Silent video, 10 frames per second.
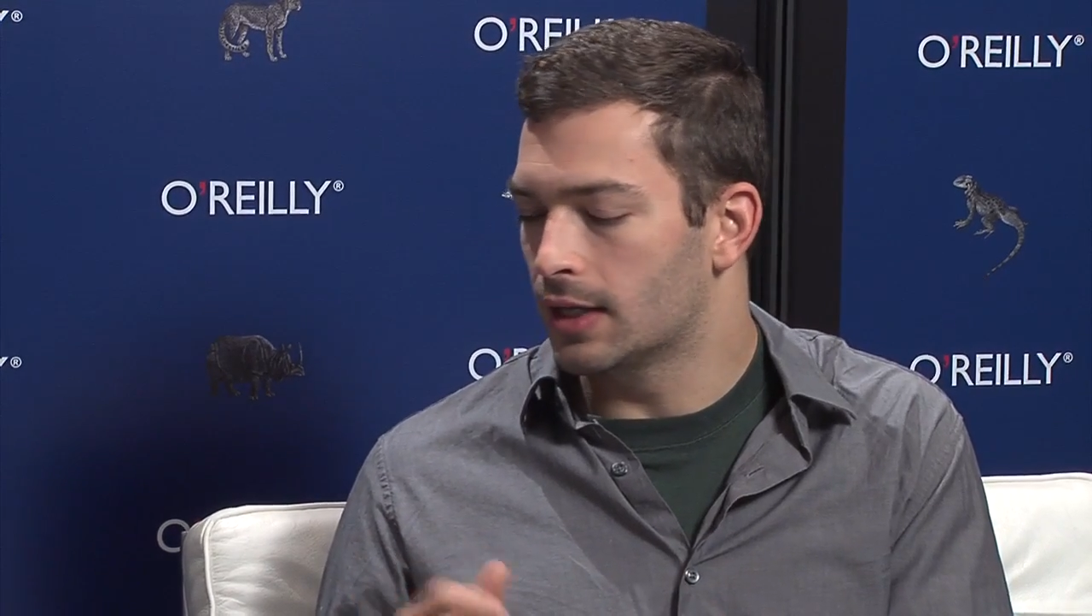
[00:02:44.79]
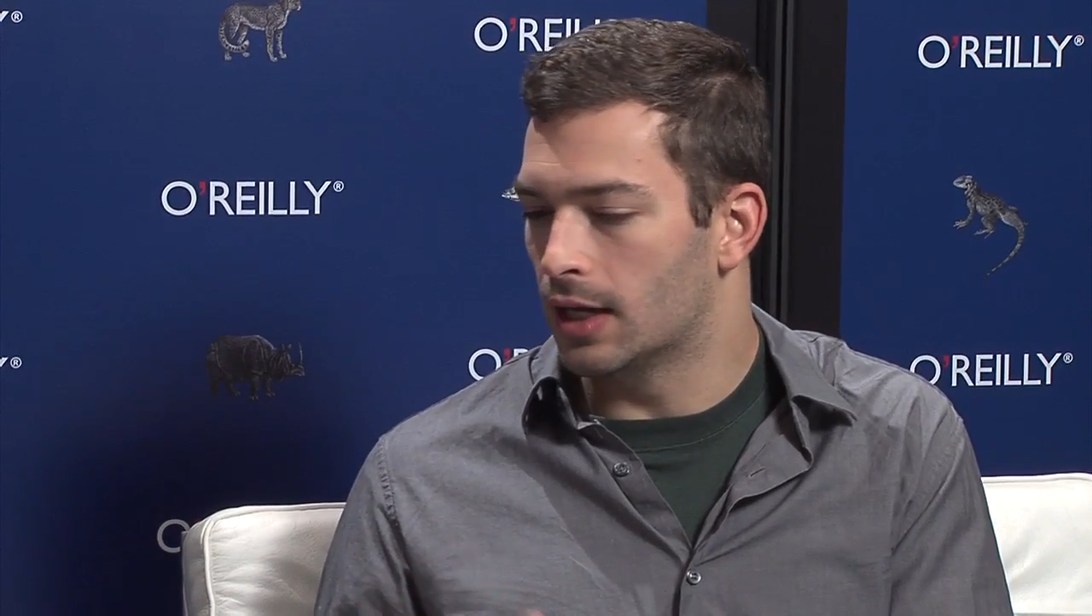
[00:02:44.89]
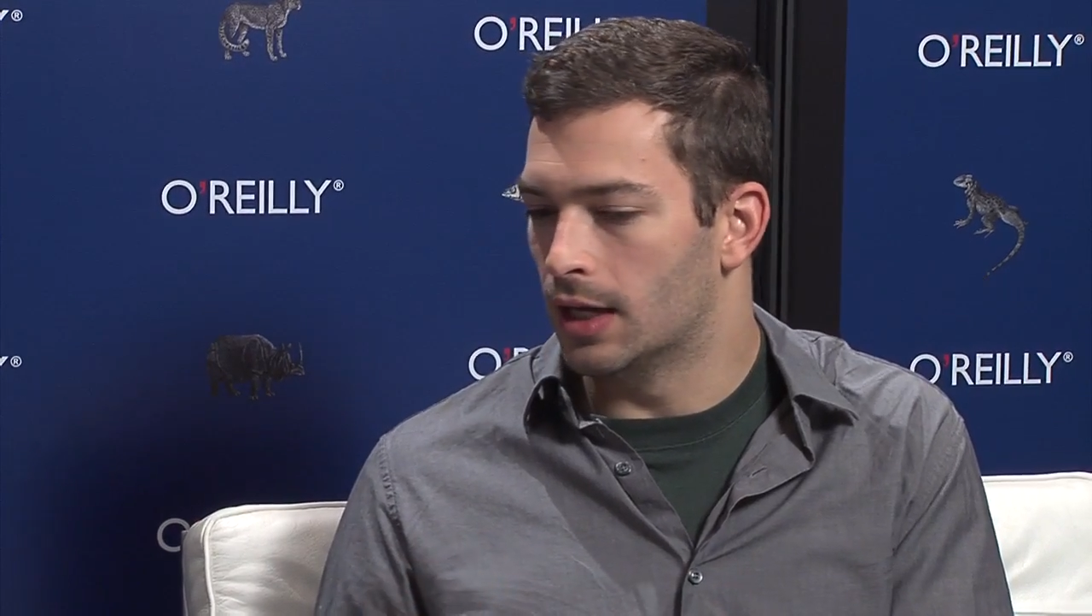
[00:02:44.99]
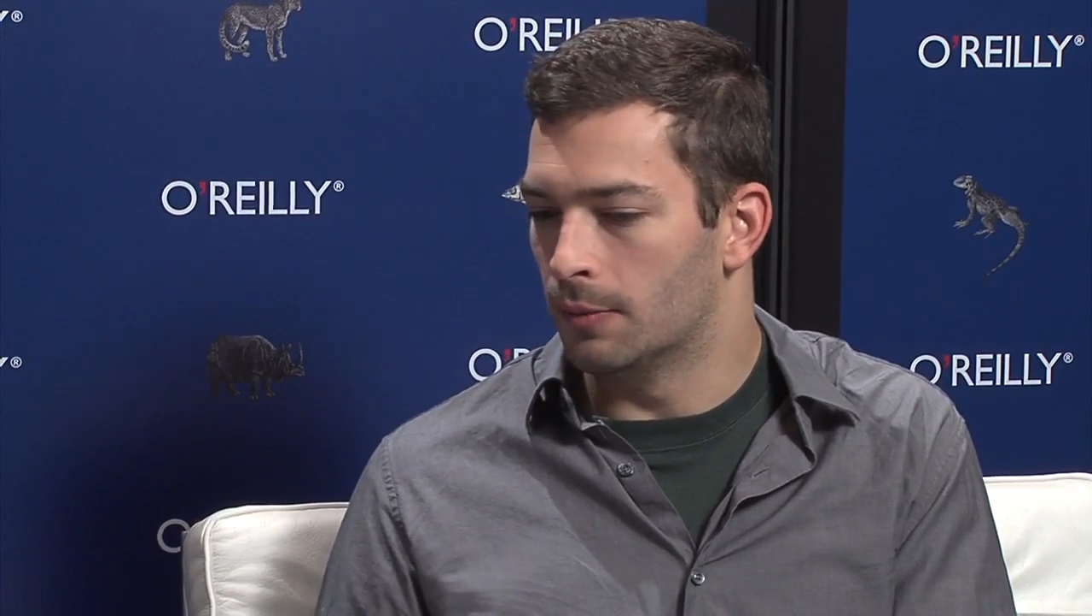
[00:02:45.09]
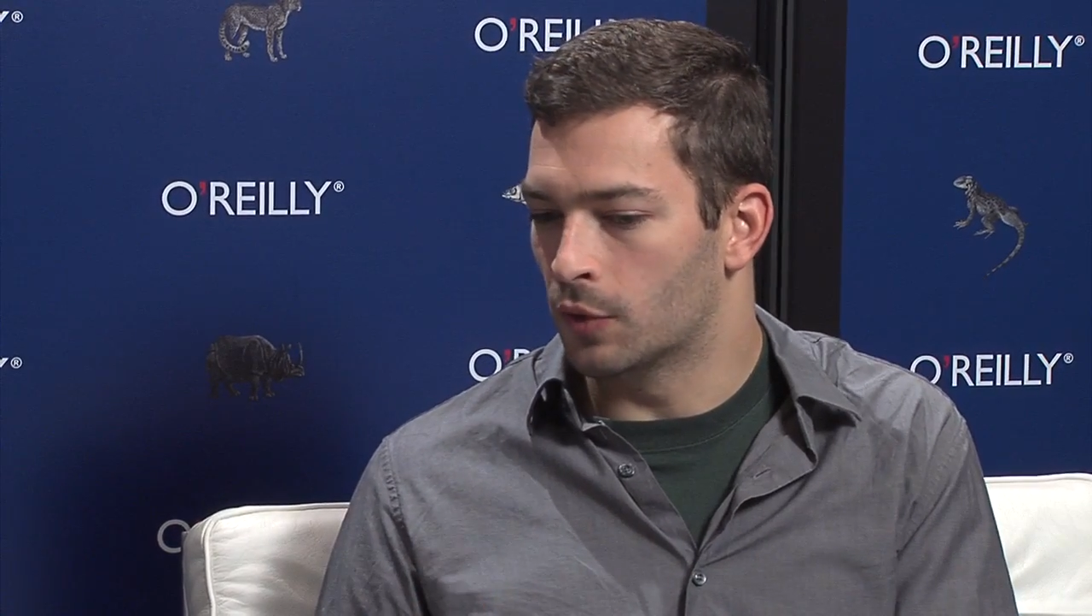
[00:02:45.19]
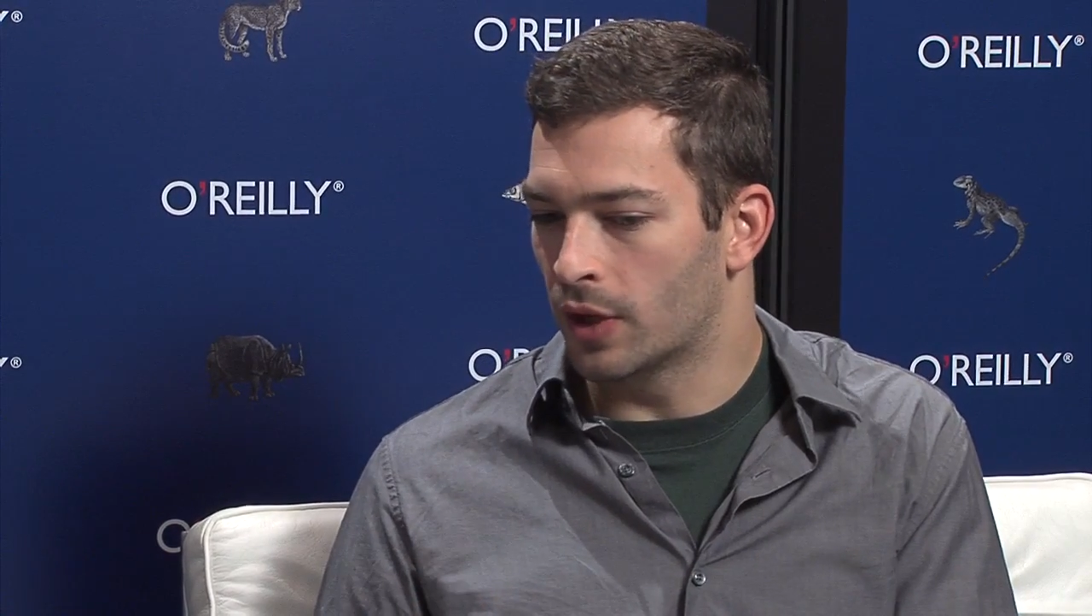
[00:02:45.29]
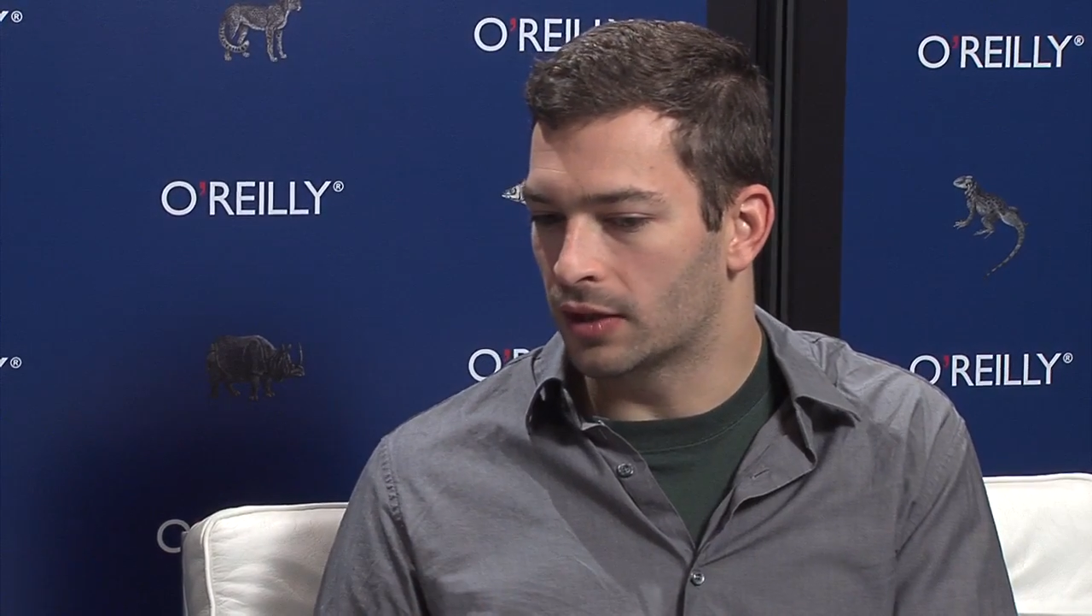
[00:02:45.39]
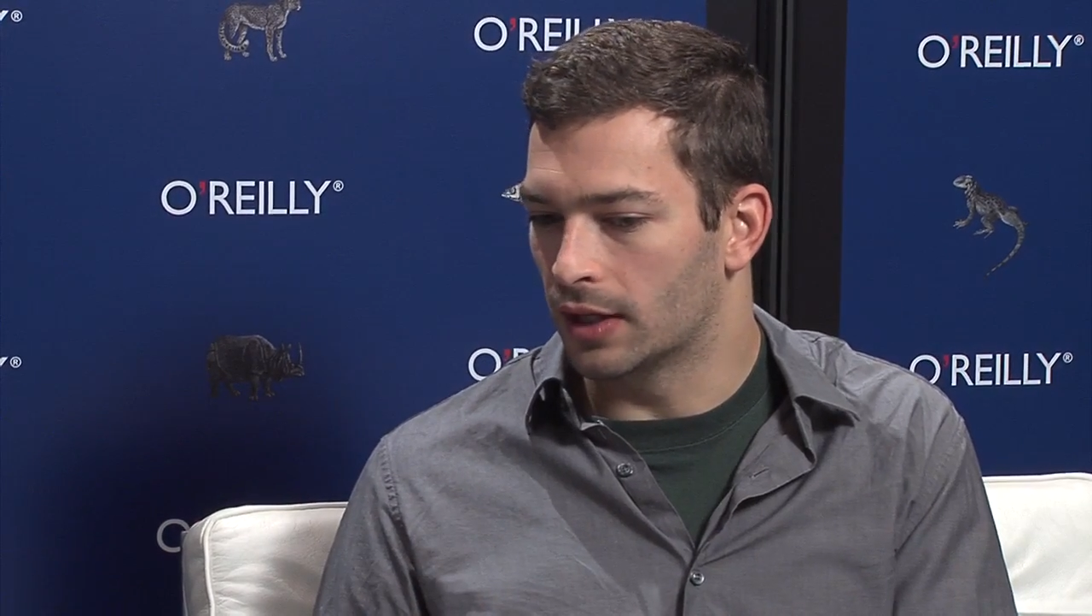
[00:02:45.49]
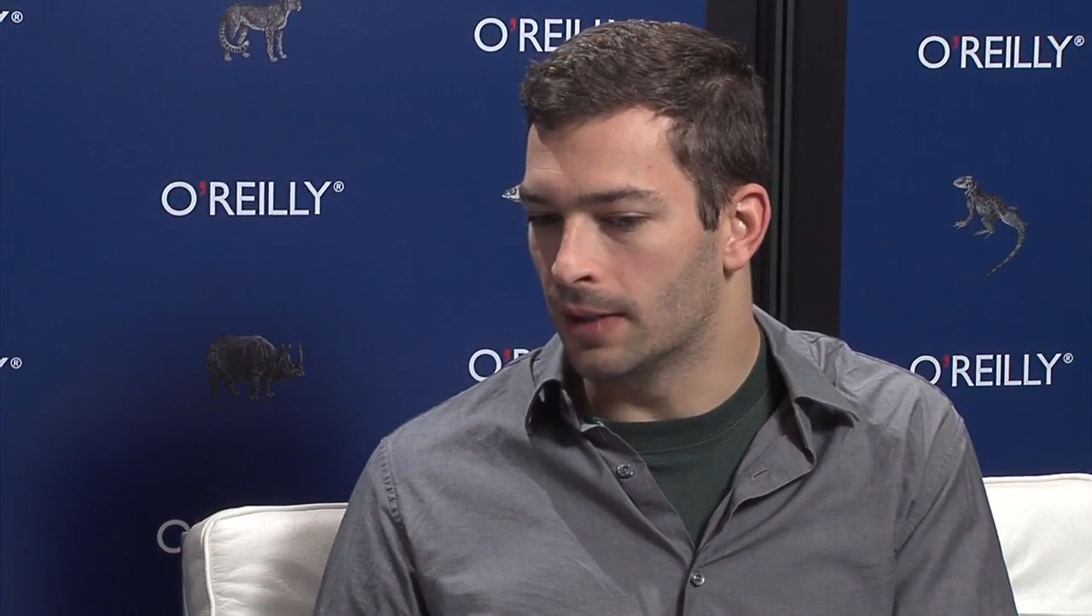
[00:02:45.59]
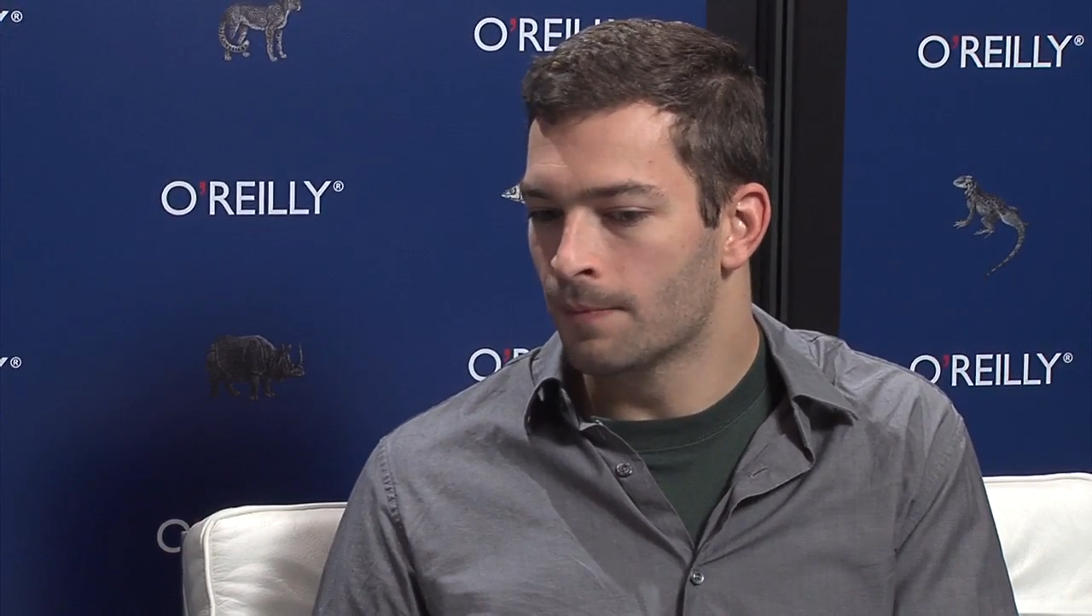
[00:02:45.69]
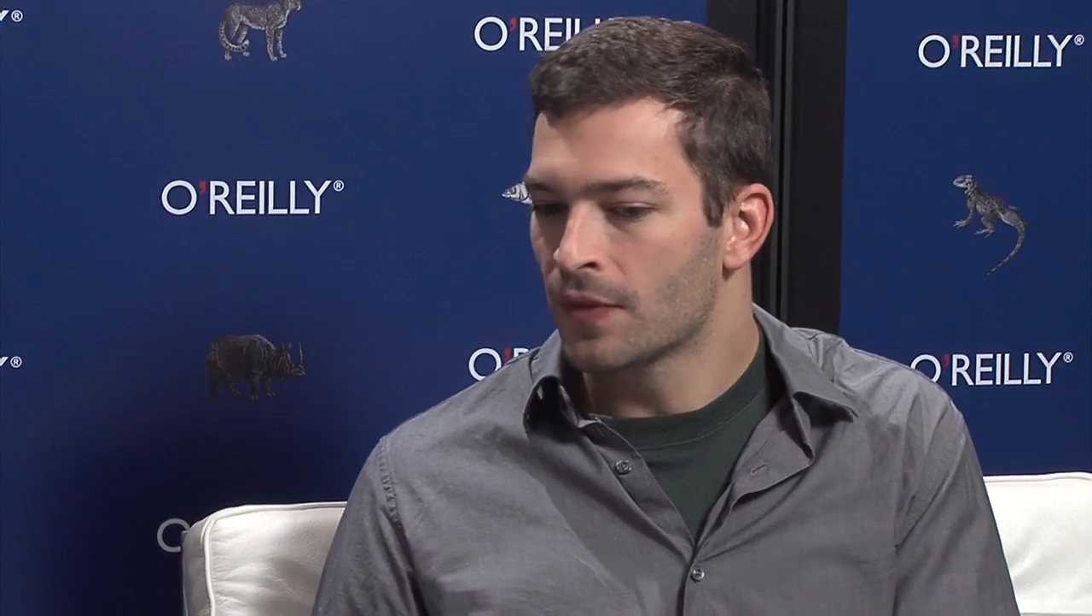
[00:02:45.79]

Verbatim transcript: um, quickly.